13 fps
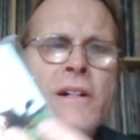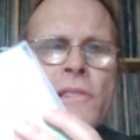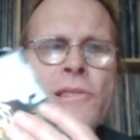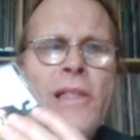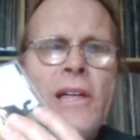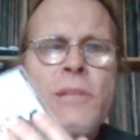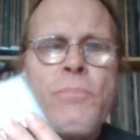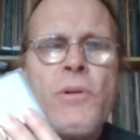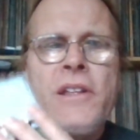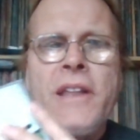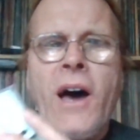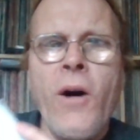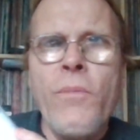Let's put
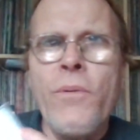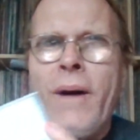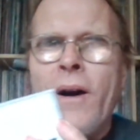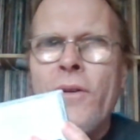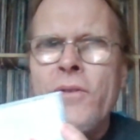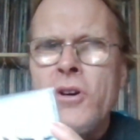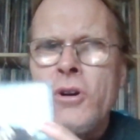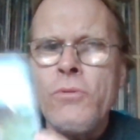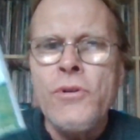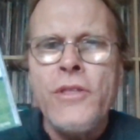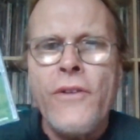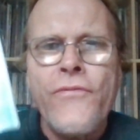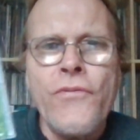an album out
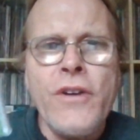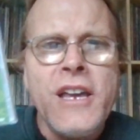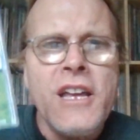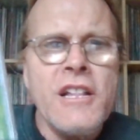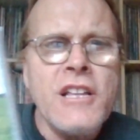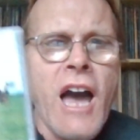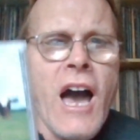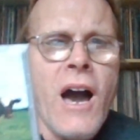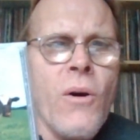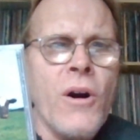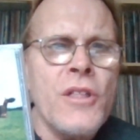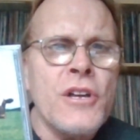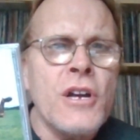with a freaking cow
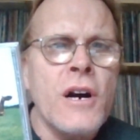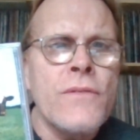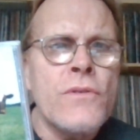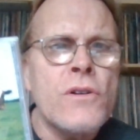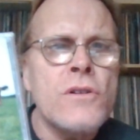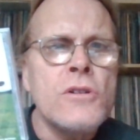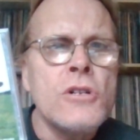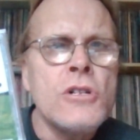on the cover.